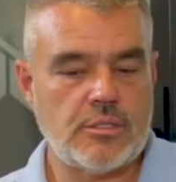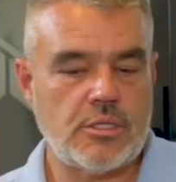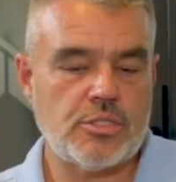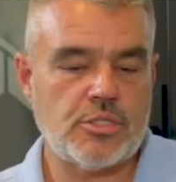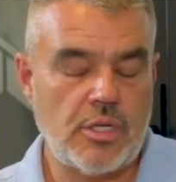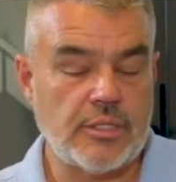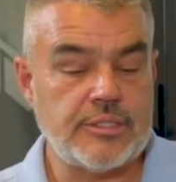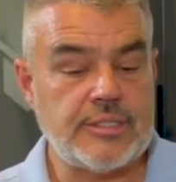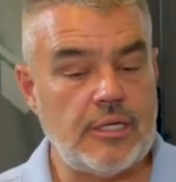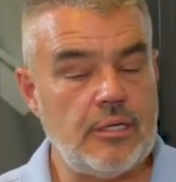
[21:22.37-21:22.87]
So
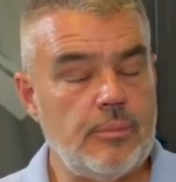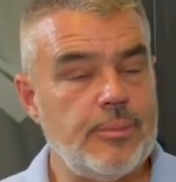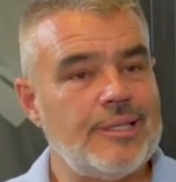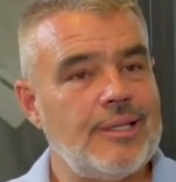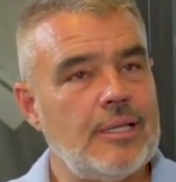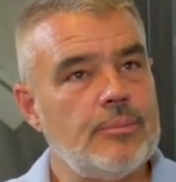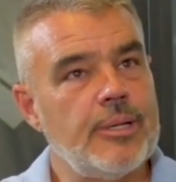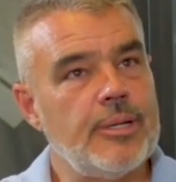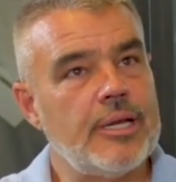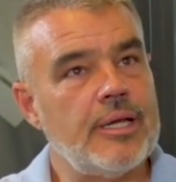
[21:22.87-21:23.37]
I'll tell you about
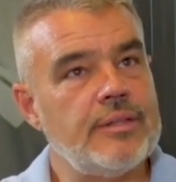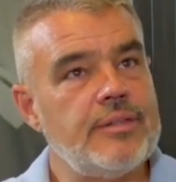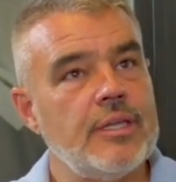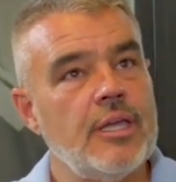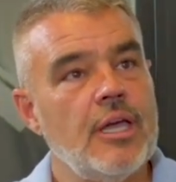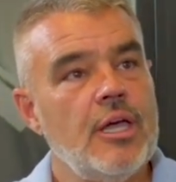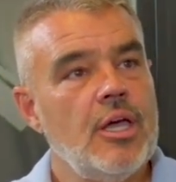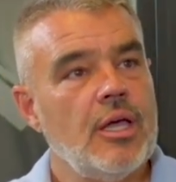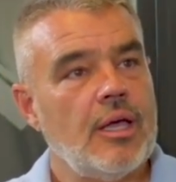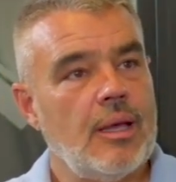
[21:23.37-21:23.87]
that. But I think
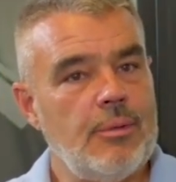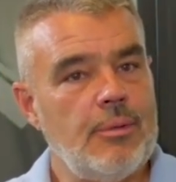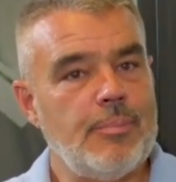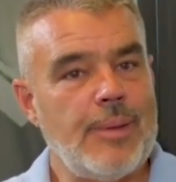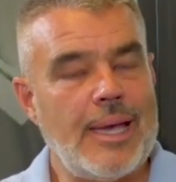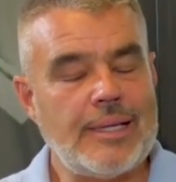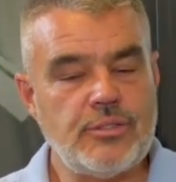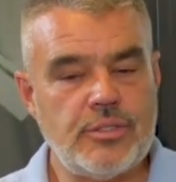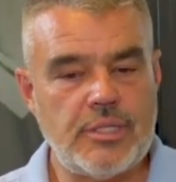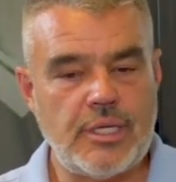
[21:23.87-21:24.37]
coming
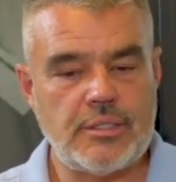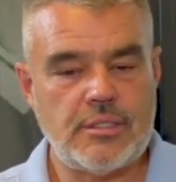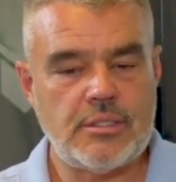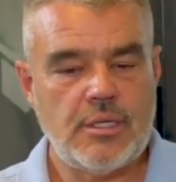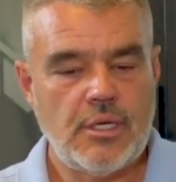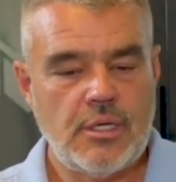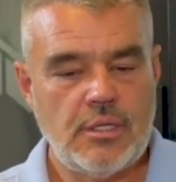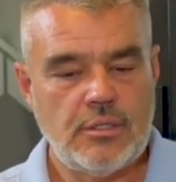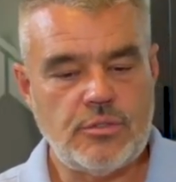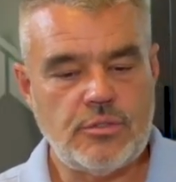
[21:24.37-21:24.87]
back to that,
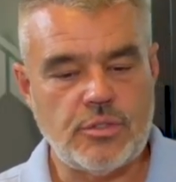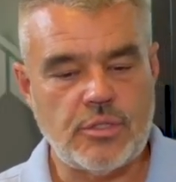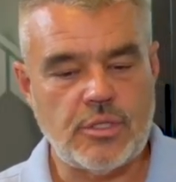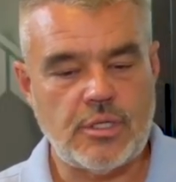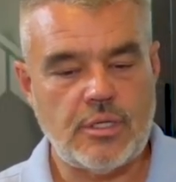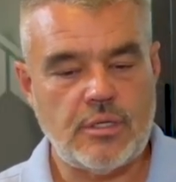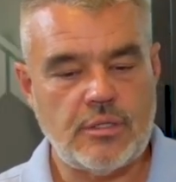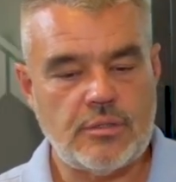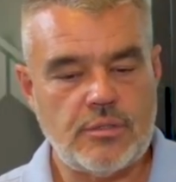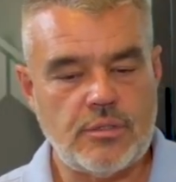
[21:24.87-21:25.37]
to
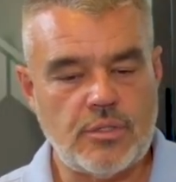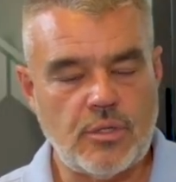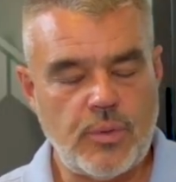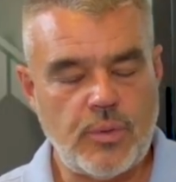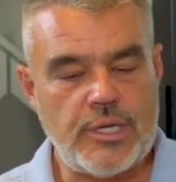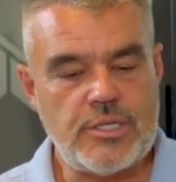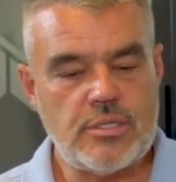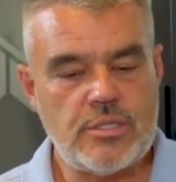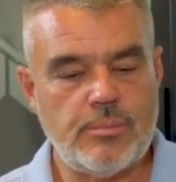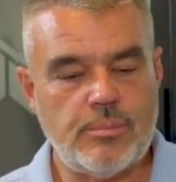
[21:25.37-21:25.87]
the
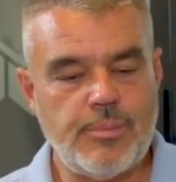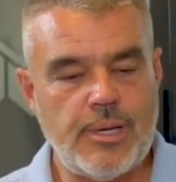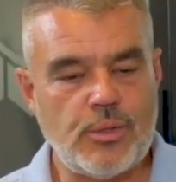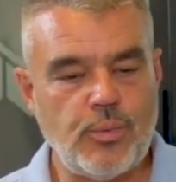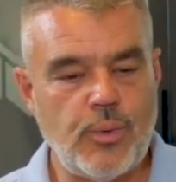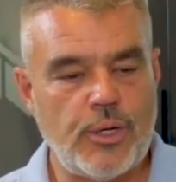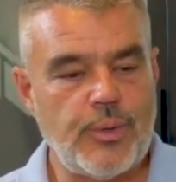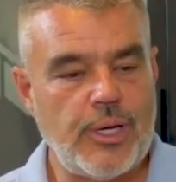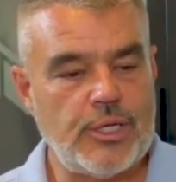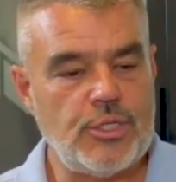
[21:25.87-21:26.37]
question about
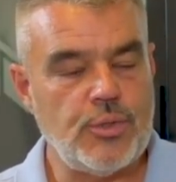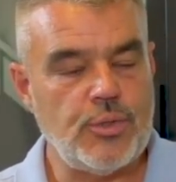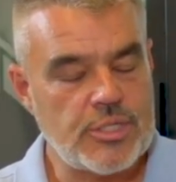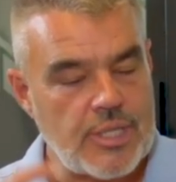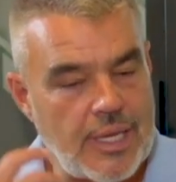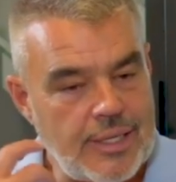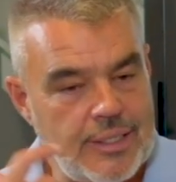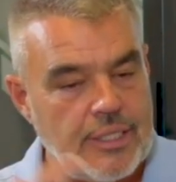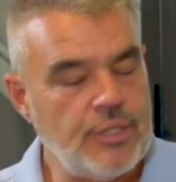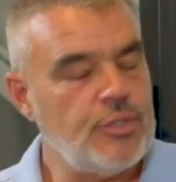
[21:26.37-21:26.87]
what do I do is
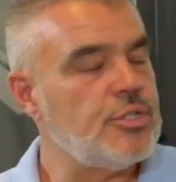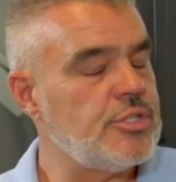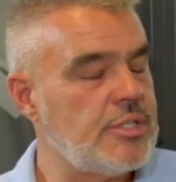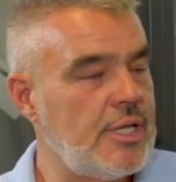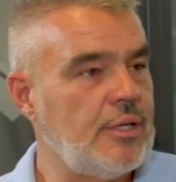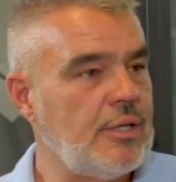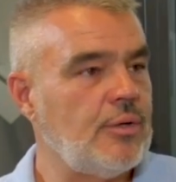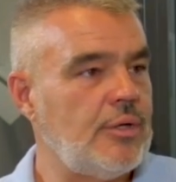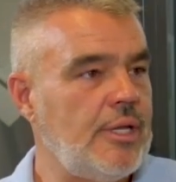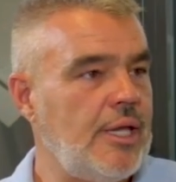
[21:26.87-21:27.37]
I need to
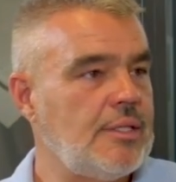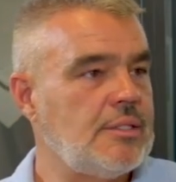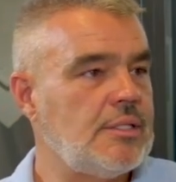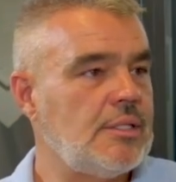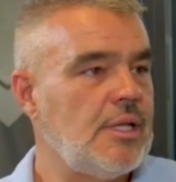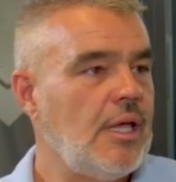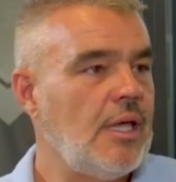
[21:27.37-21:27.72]
stay connected.